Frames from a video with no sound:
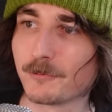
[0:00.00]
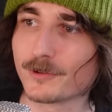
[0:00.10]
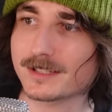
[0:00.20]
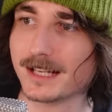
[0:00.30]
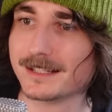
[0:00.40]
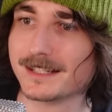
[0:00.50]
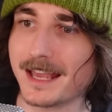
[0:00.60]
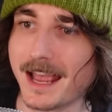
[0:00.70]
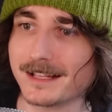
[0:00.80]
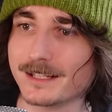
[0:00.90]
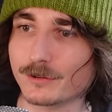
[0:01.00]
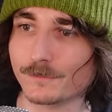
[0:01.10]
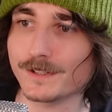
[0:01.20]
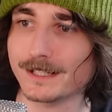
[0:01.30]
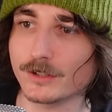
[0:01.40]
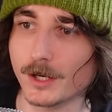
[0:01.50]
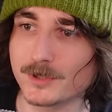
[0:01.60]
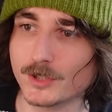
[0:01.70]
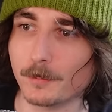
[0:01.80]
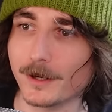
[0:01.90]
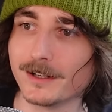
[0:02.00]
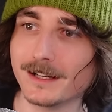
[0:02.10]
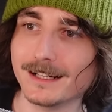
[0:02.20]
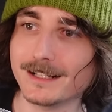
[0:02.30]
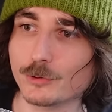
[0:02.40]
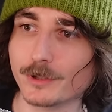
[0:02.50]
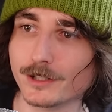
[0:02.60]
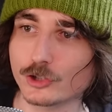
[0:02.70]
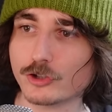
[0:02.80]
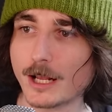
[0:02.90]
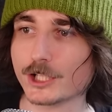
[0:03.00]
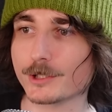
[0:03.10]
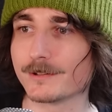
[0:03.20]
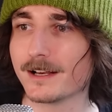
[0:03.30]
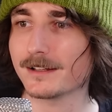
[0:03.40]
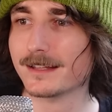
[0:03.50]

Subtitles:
Will sets the anti-graffiti gobstopper into a contraption